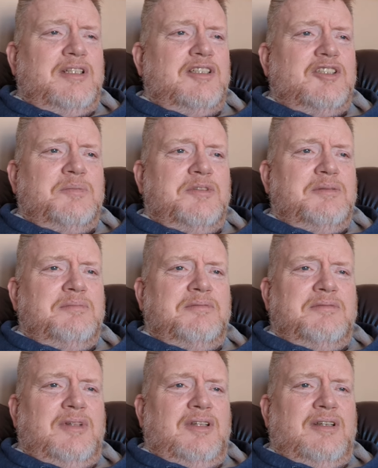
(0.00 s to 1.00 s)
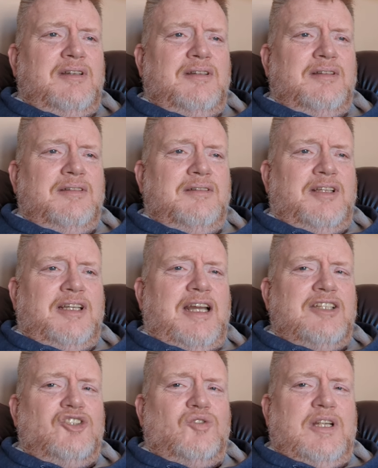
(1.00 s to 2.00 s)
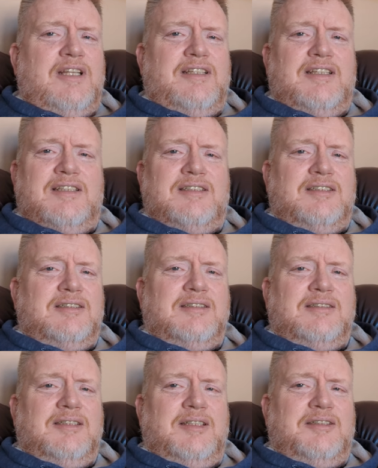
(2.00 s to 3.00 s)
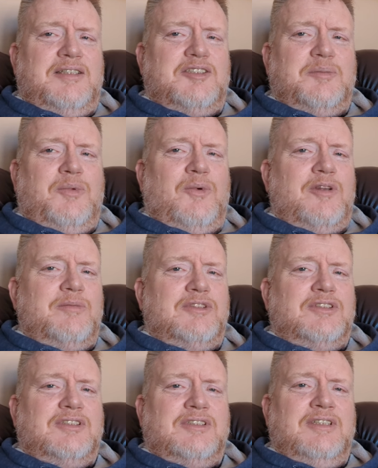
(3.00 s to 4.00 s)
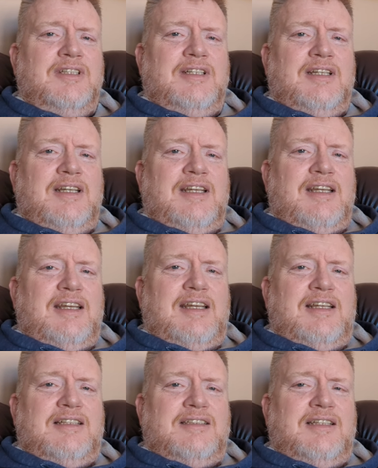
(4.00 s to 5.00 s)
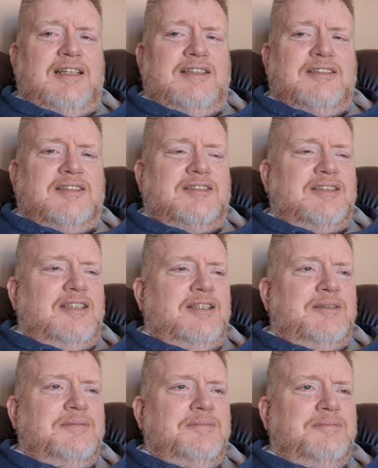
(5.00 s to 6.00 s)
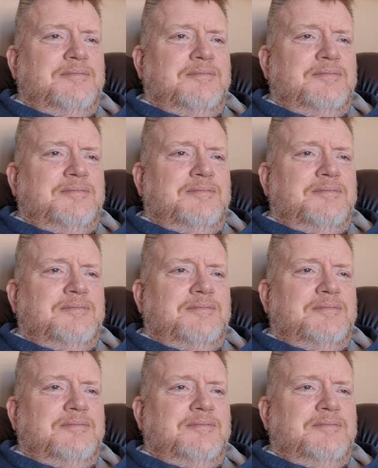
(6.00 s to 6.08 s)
it gets me like I dread these uh, these appointments, and and it's uh,